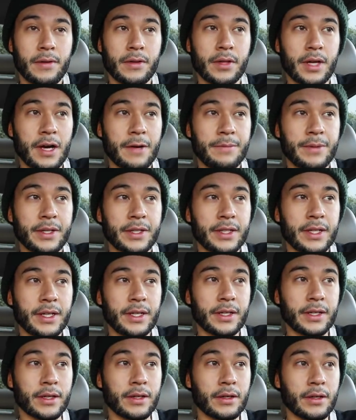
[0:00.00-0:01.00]
I've been
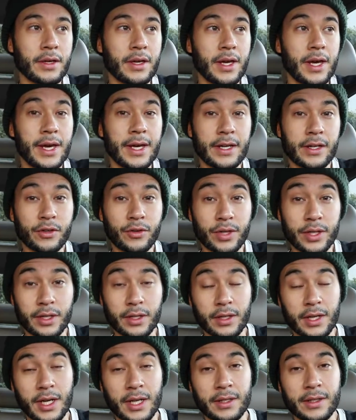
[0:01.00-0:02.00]
getting angry a
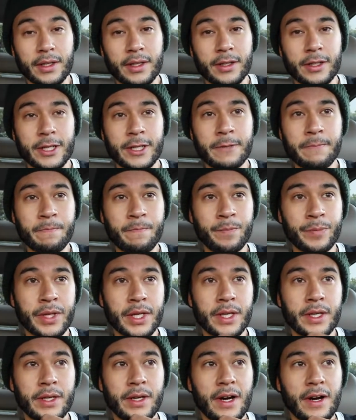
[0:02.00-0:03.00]
lot lately.
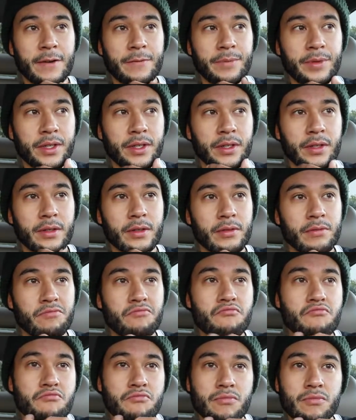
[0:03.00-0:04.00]
I've been
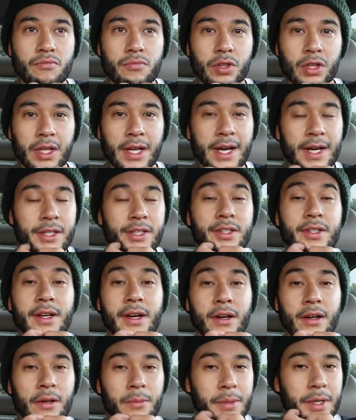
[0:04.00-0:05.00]
lashing
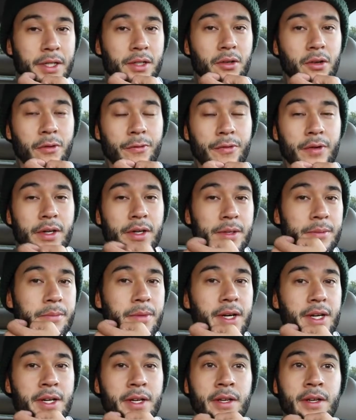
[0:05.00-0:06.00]
out at my girlfriend and
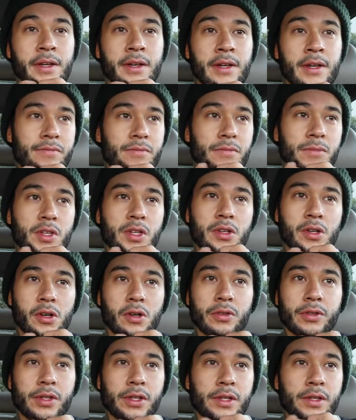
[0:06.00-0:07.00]
my, you
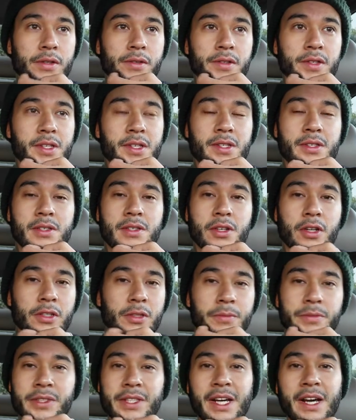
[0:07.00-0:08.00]
know, the
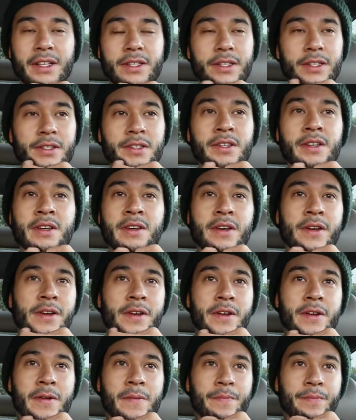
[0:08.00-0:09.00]
circumstances
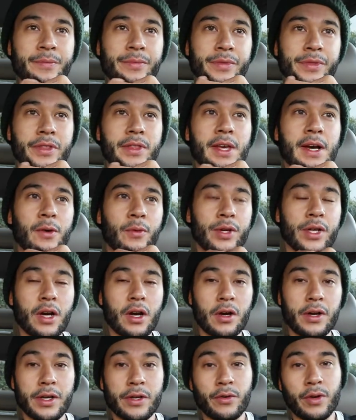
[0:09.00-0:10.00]
that we
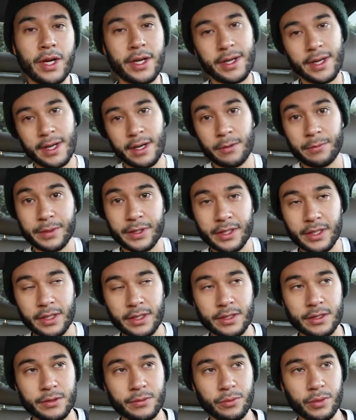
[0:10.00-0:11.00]
are in right now,
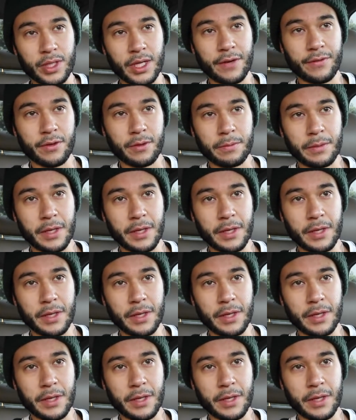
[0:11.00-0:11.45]
because we have a